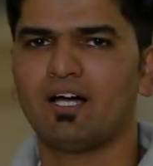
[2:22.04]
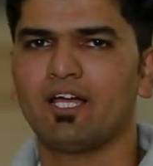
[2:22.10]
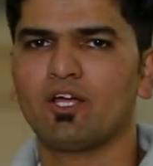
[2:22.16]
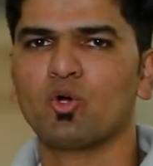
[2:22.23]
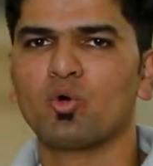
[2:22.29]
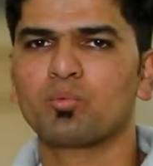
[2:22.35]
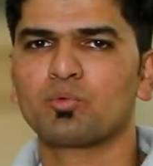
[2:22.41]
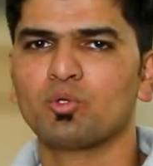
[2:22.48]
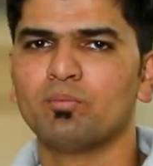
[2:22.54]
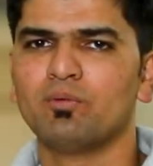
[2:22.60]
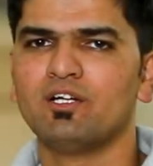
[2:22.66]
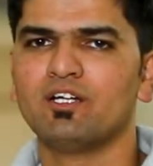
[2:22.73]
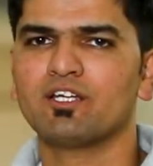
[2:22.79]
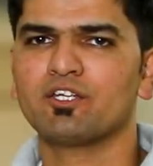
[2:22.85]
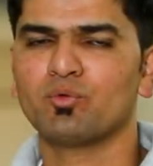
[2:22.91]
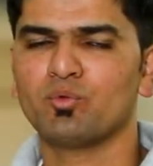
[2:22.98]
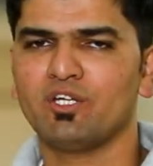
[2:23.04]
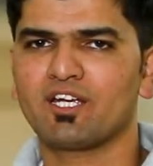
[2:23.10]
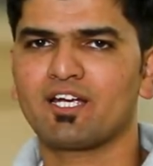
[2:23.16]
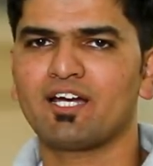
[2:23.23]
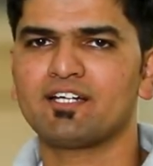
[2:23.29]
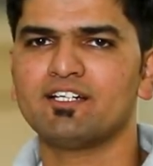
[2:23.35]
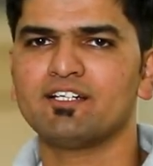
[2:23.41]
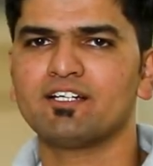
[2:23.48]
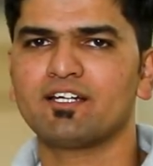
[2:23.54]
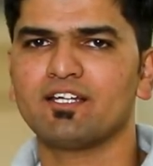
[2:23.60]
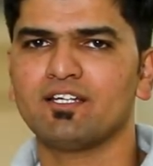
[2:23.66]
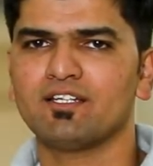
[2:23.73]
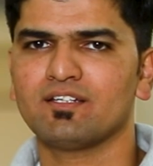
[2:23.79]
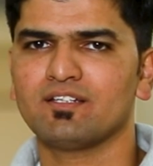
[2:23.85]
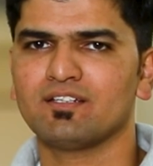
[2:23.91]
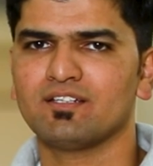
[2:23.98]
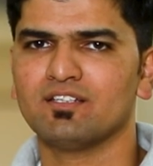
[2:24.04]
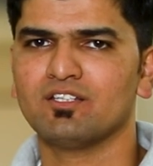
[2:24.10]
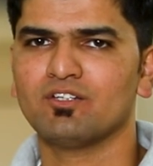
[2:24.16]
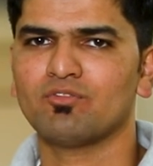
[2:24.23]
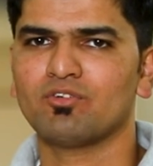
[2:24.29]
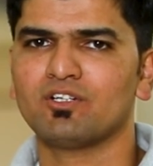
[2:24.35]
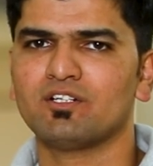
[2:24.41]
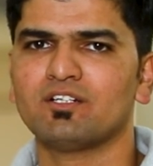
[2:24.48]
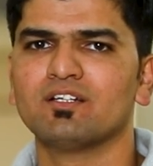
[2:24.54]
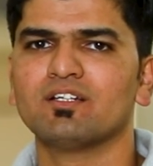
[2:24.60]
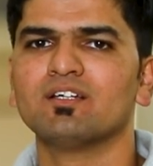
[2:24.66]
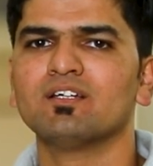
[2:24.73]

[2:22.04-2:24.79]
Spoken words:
I hope to build a unique identity in the world